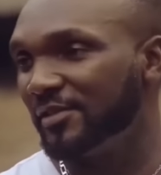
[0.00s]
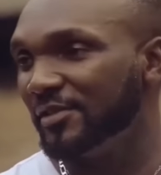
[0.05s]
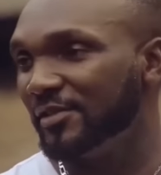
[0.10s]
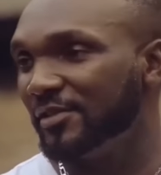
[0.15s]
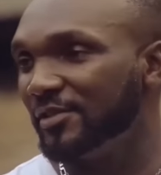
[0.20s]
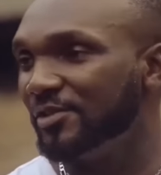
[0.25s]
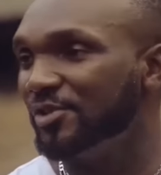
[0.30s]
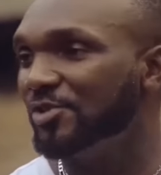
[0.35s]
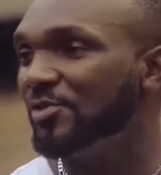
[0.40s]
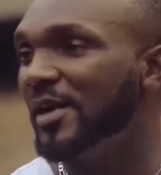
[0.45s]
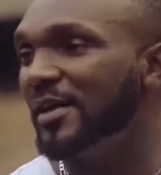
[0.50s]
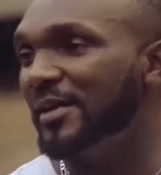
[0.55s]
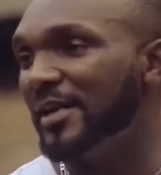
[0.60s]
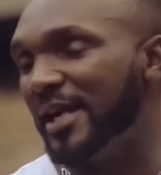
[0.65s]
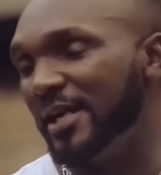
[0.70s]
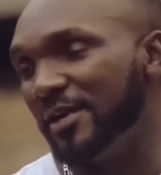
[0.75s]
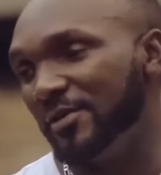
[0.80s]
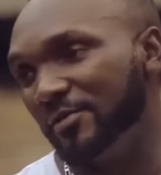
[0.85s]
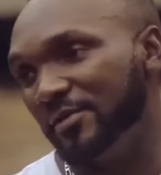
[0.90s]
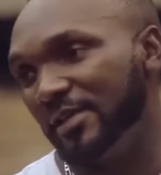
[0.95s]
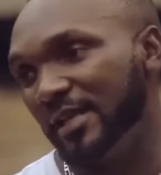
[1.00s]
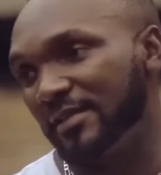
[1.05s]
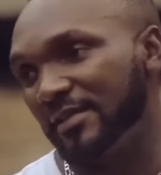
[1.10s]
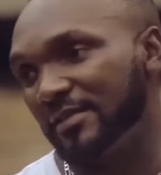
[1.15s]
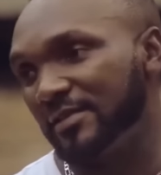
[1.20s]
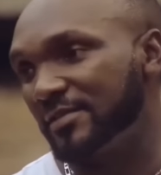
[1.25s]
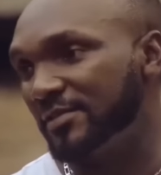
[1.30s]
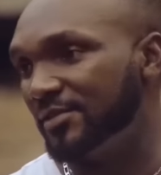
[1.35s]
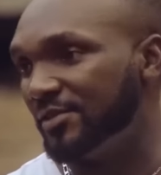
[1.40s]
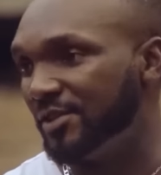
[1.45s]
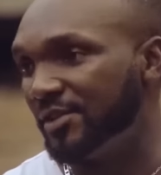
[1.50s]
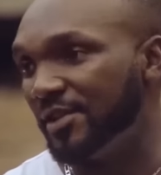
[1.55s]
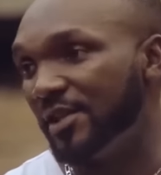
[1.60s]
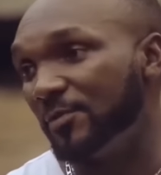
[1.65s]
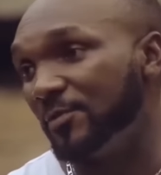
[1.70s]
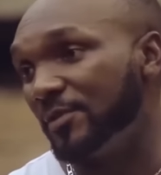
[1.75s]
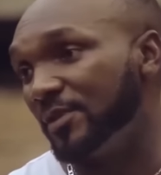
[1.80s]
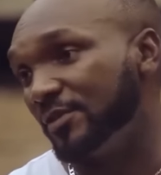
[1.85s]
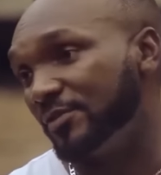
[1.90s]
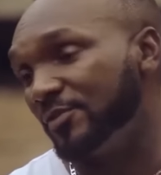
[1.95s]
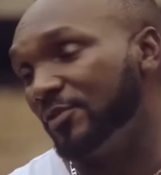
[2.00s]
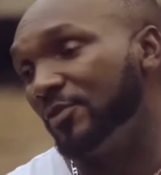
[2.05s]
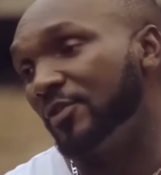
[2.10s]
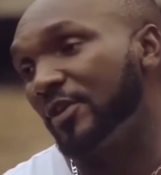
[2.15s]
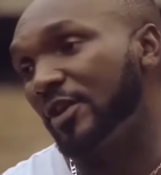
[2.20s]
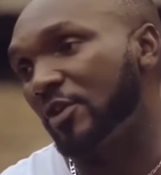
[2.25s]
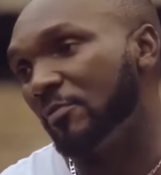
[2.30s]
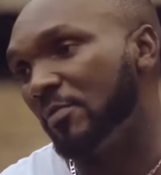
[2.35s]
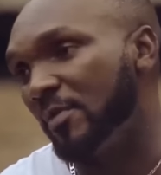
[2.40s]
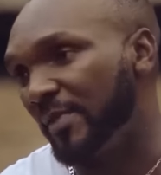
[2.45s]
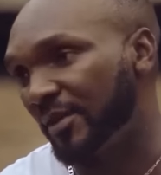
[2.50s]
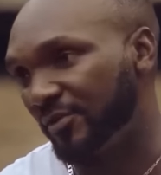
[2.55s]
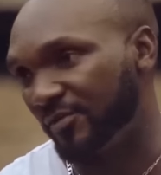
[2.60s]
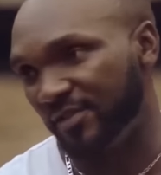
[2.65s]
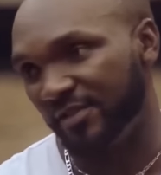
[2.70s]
she and I know that Jide is no longer coming back to the